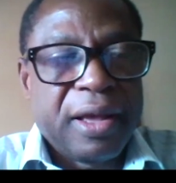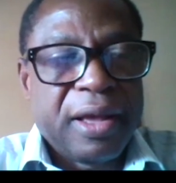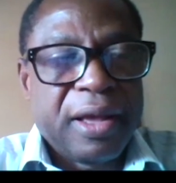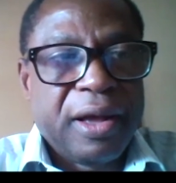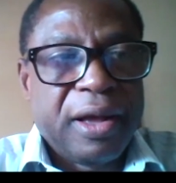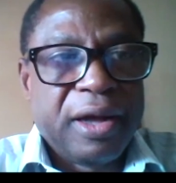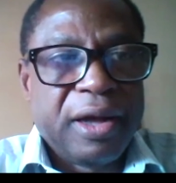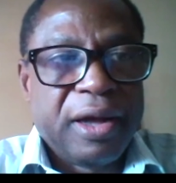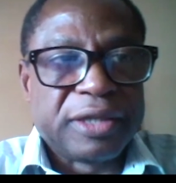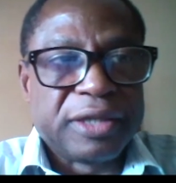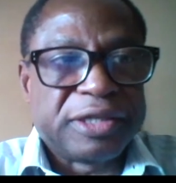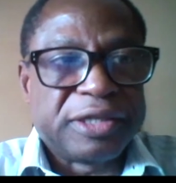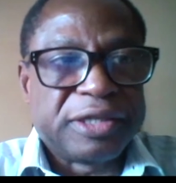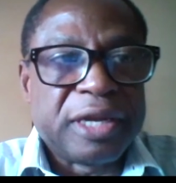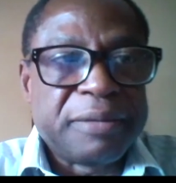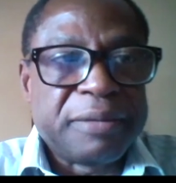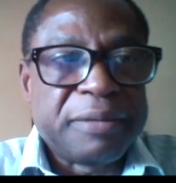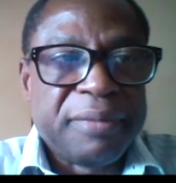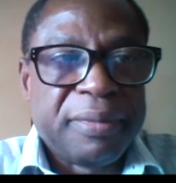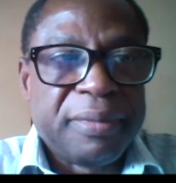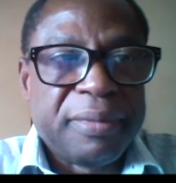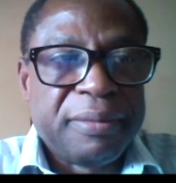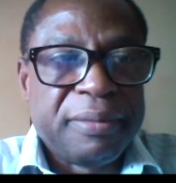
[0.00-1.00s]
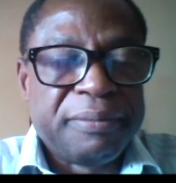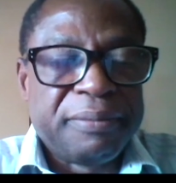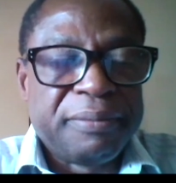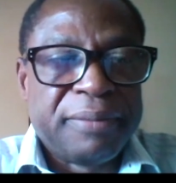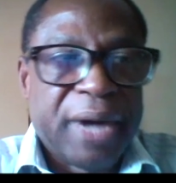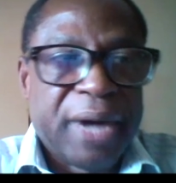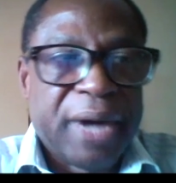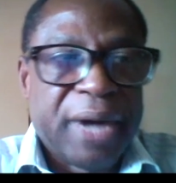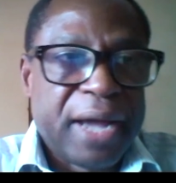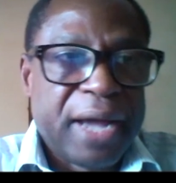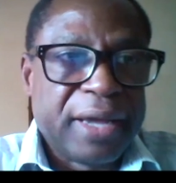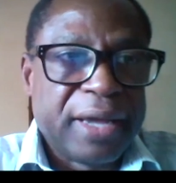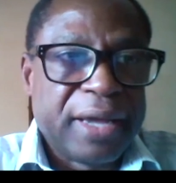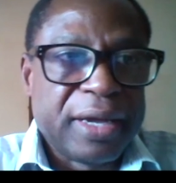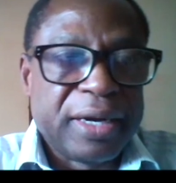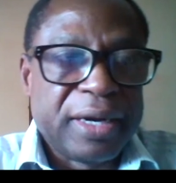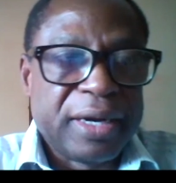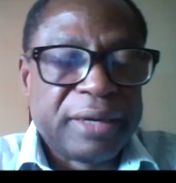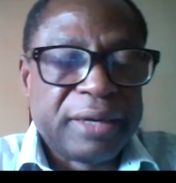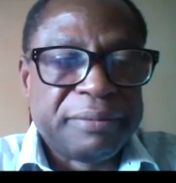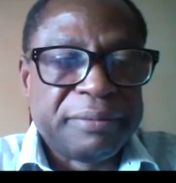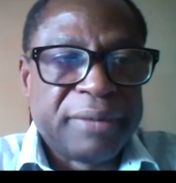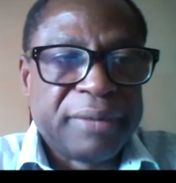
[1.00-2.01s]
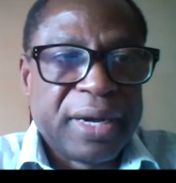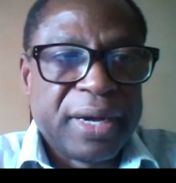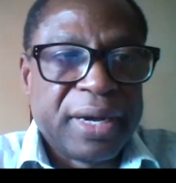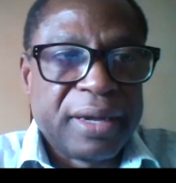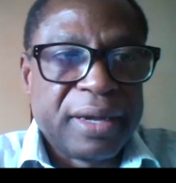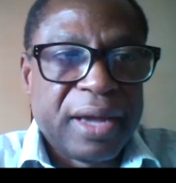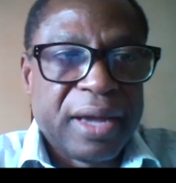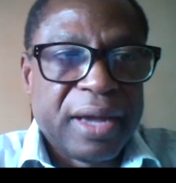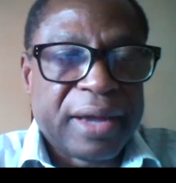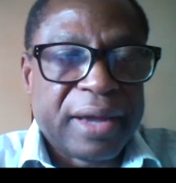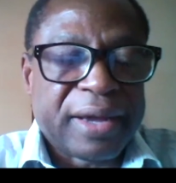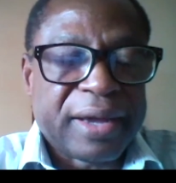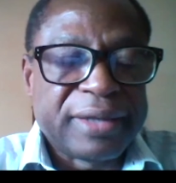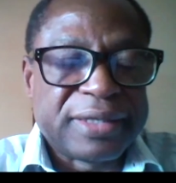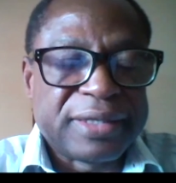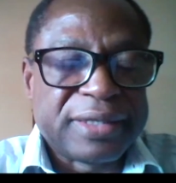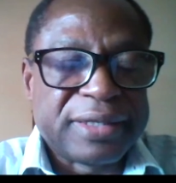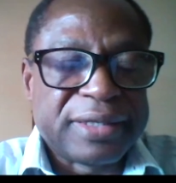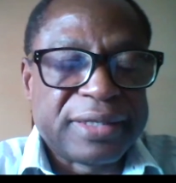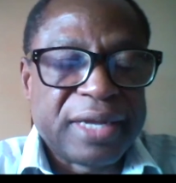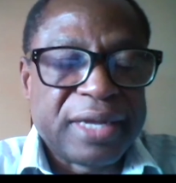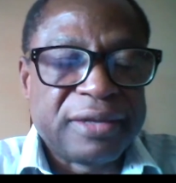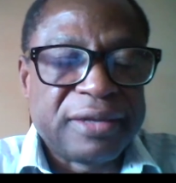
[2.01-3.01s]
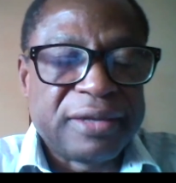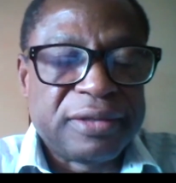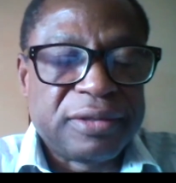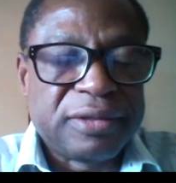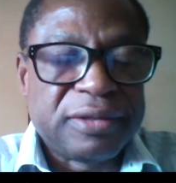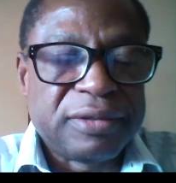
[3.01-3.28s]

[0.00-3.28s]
Set by I can say